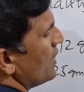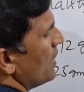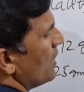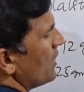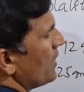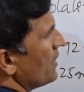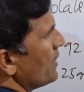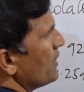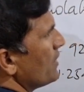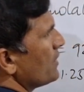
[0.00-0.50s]

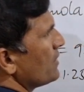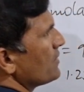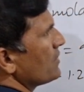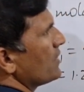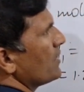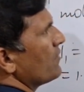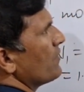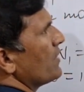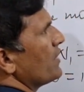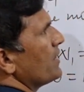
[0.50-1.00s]
Already it is
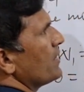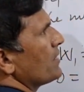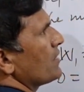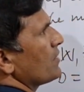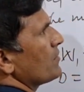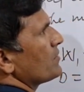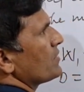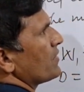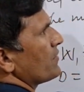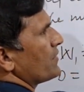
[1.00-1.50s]
given in
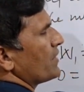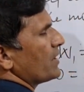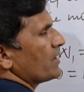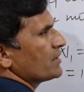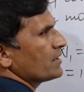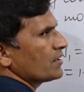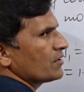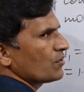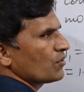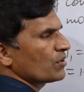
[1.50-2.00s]
terms of
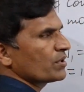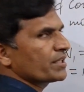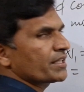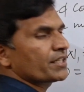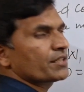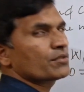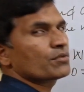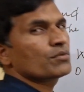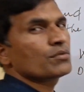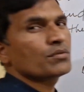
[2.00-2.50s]
kg, no
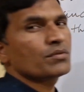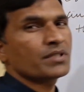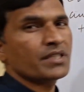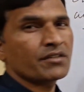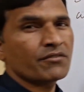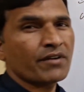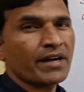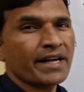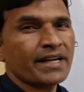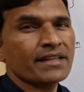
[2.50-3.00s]
need to
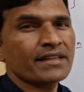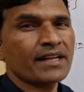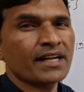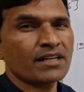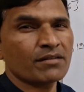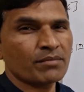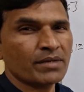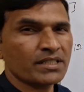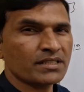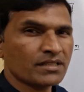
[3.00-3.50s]
divide
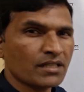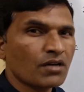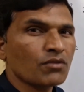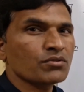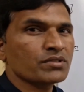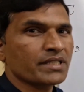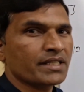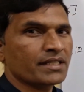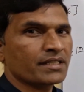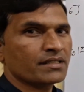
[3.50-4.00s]
that by
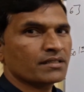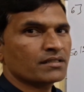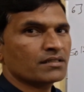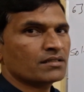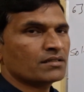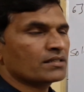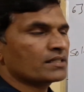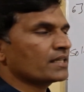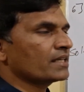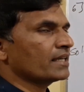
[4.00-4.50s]
1000.
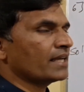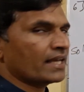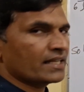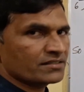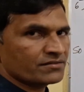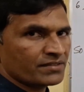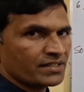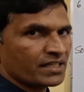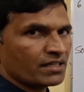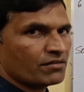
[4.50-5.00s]
Okay,
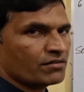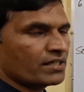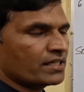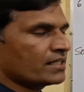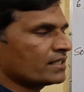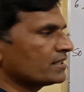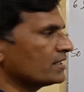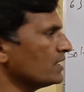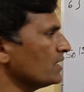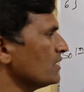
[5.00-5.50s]
as we have
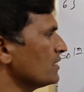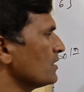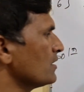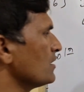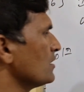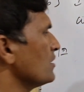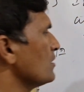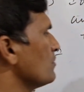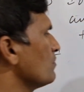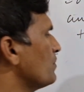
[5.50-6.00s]
done in the
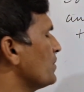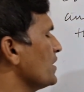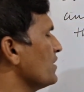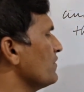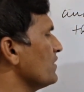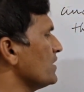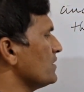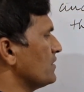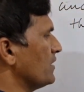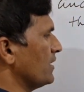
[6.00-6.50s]

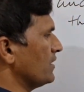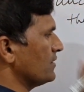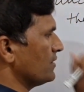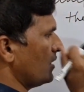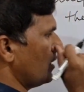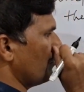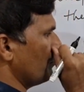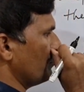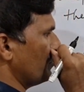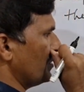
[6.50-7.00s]
previous
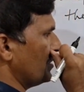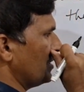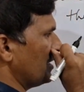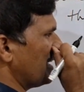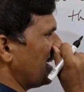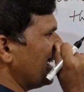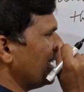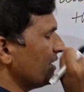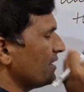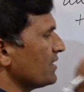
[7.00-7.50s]
example,
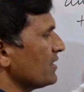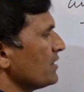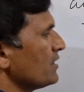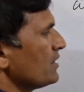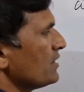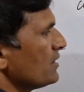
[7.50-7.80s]
right?